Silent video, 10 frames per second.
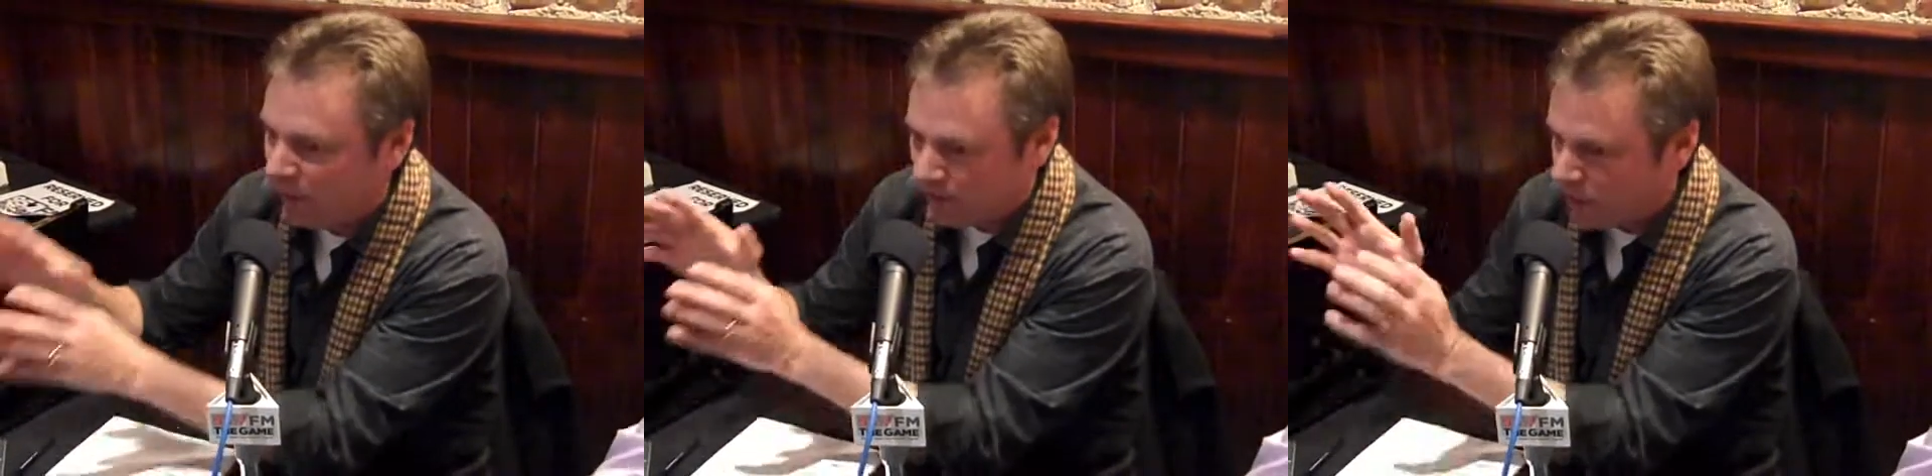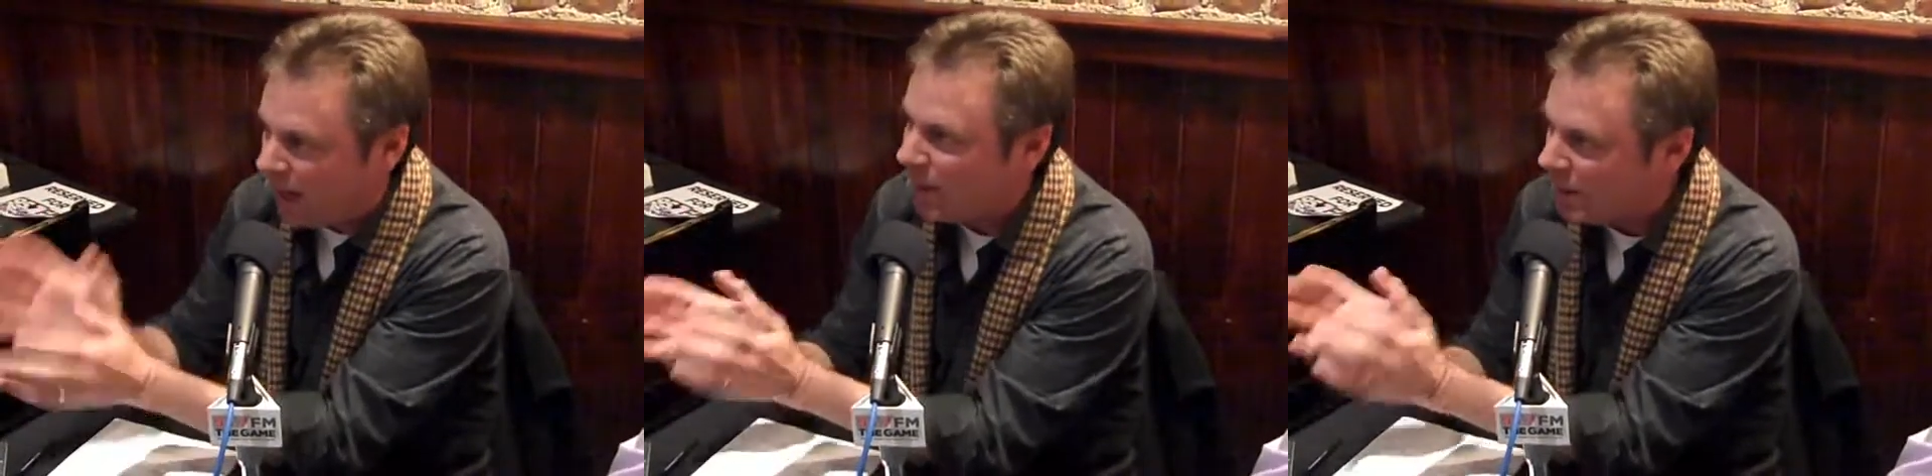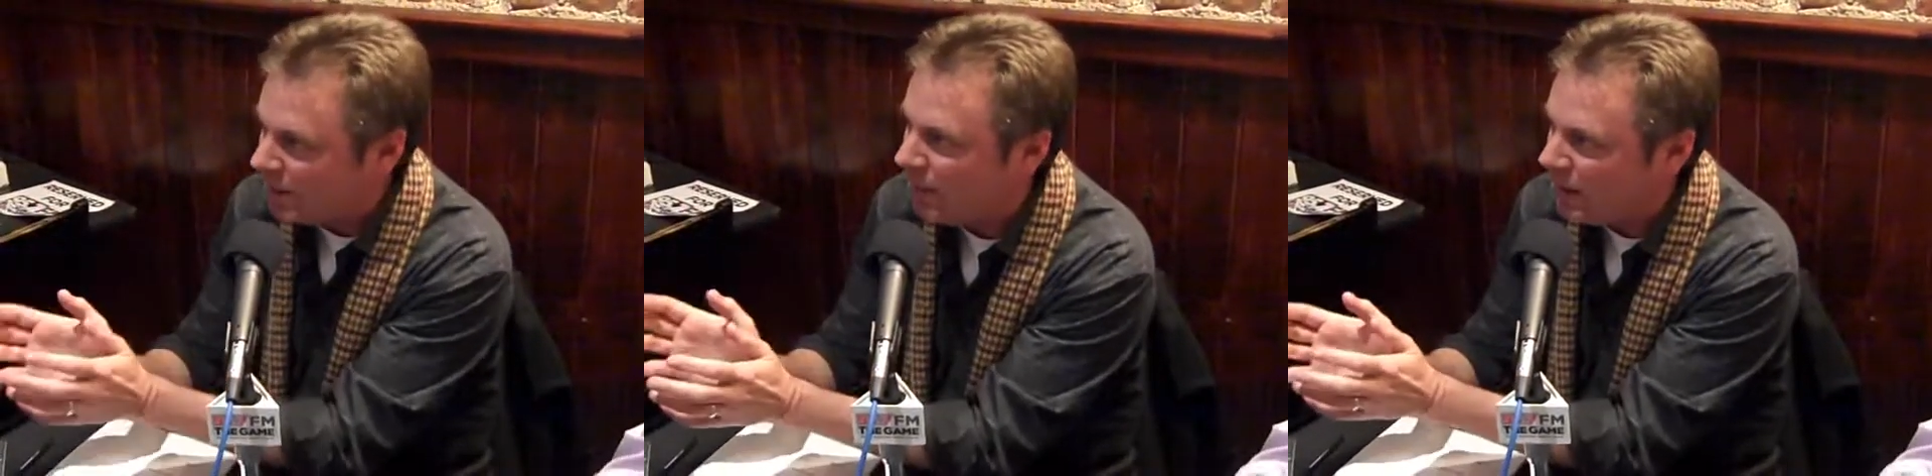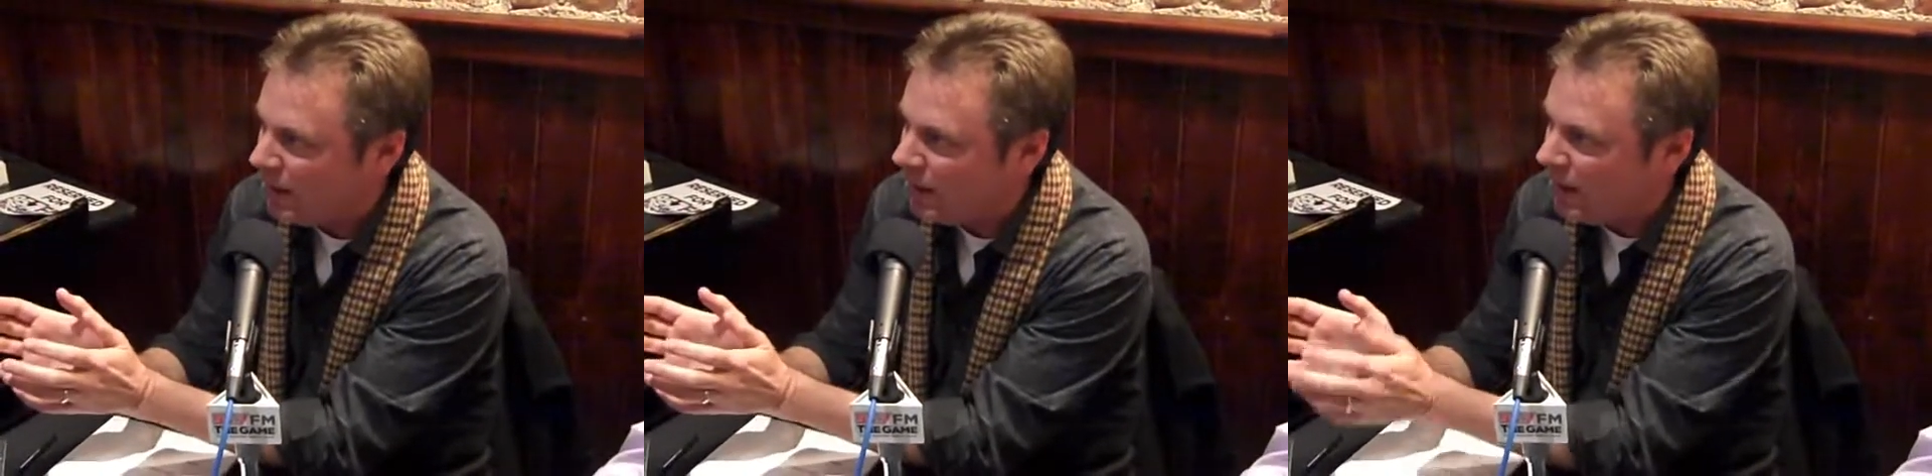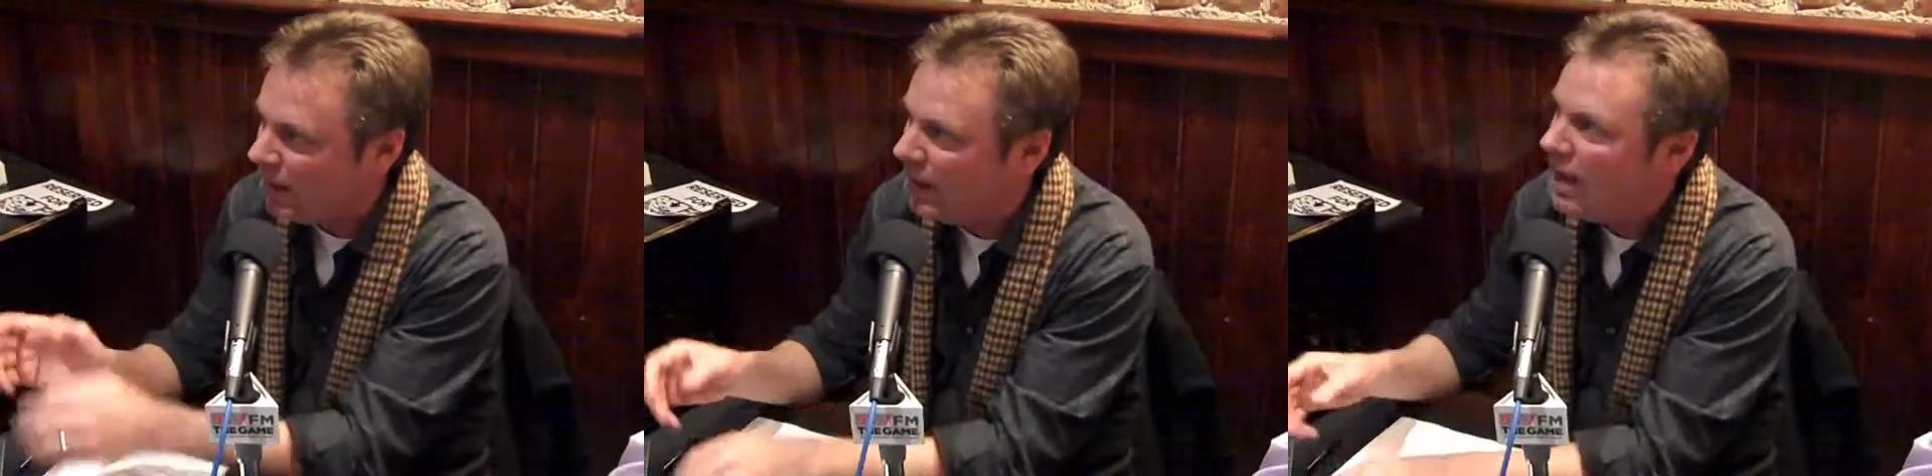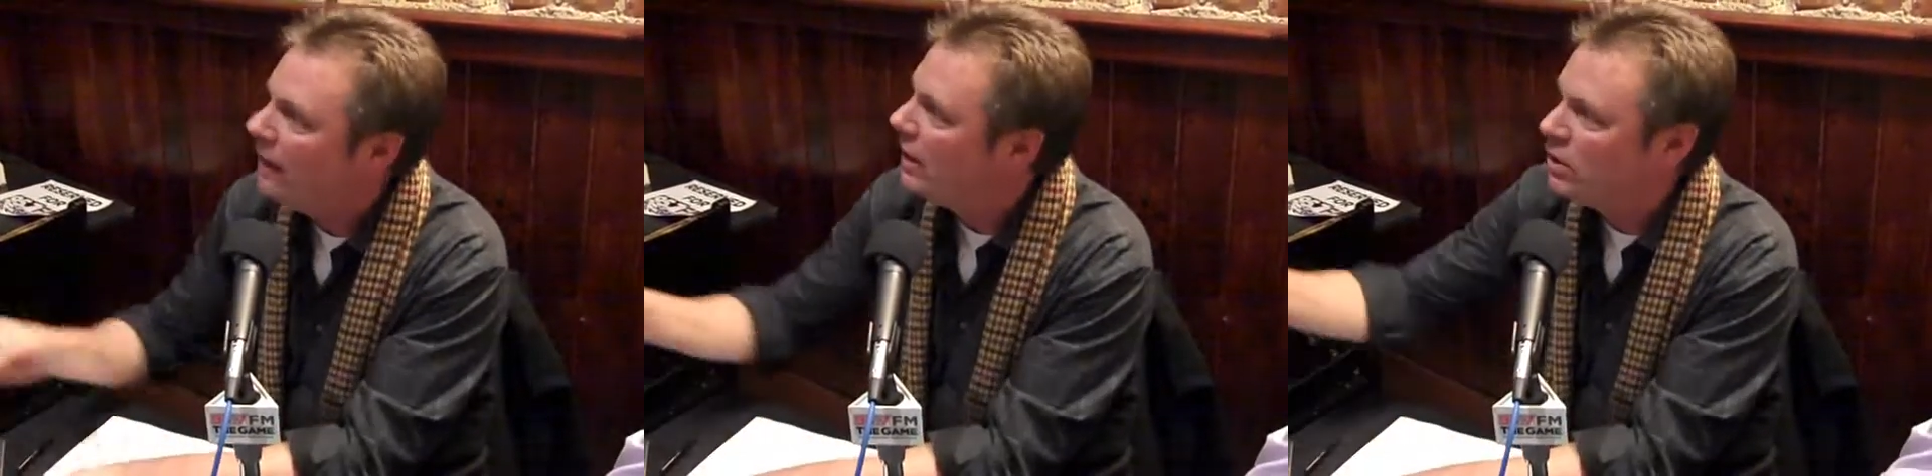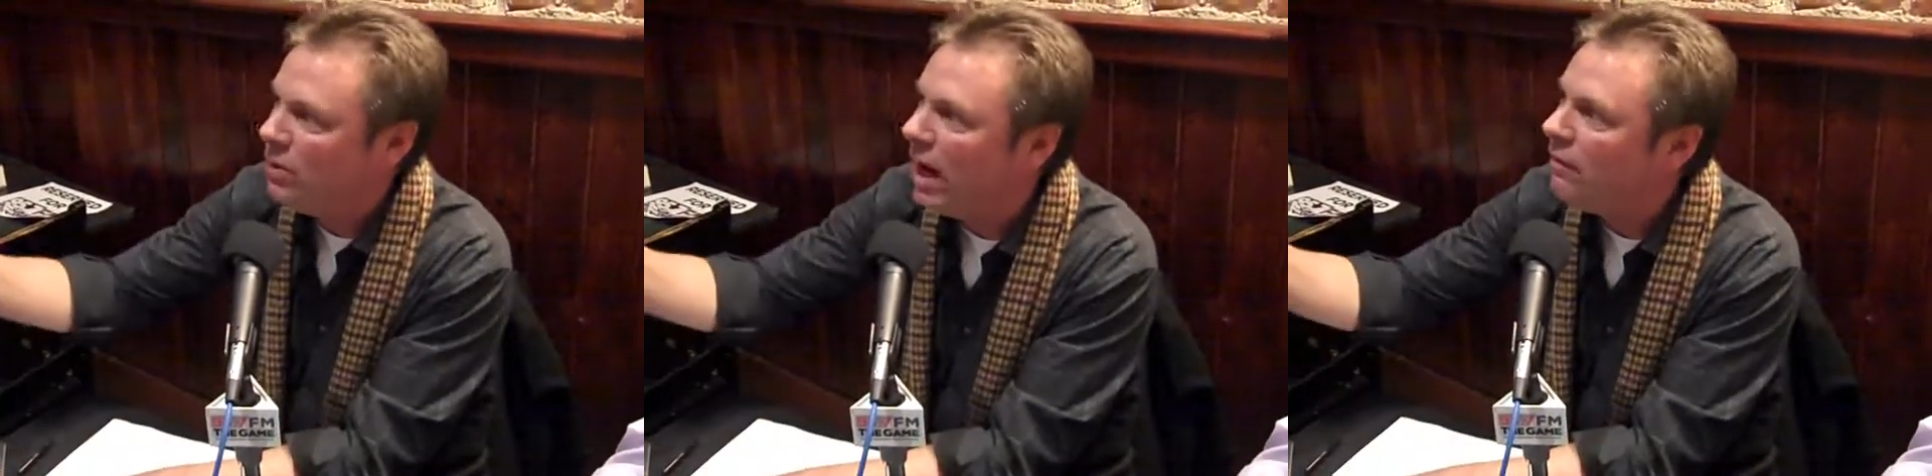There's got to be something in there
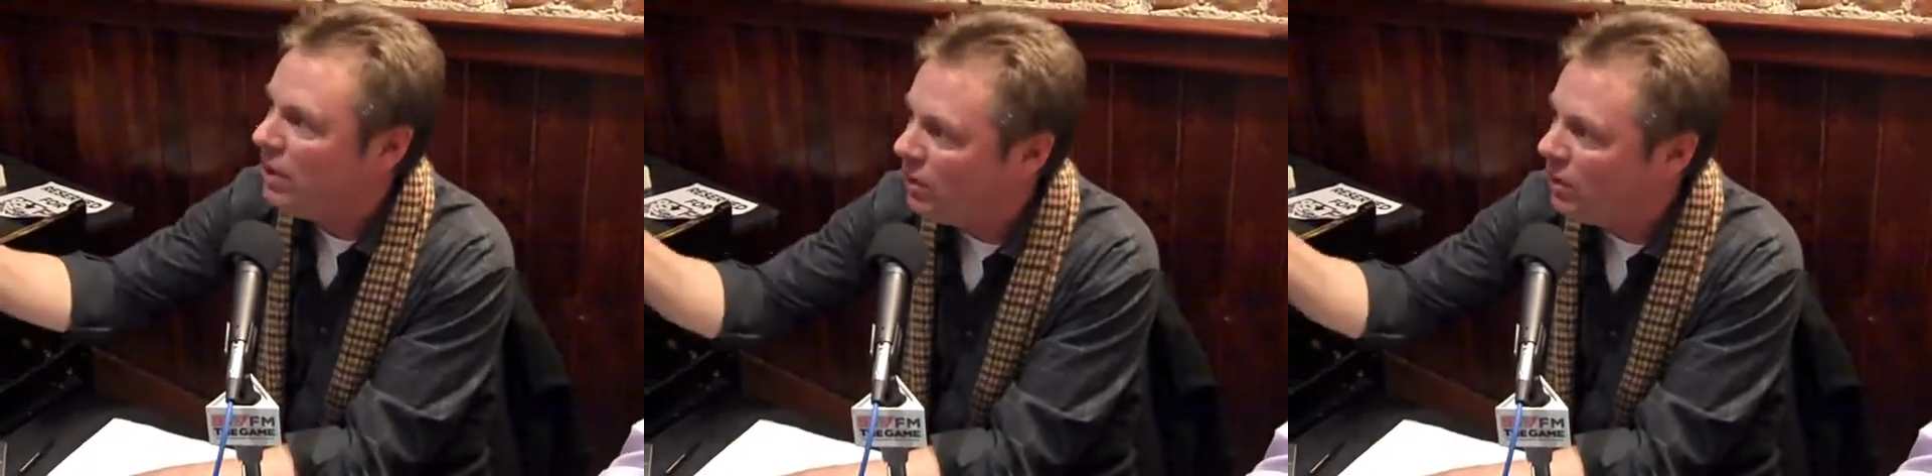that's driving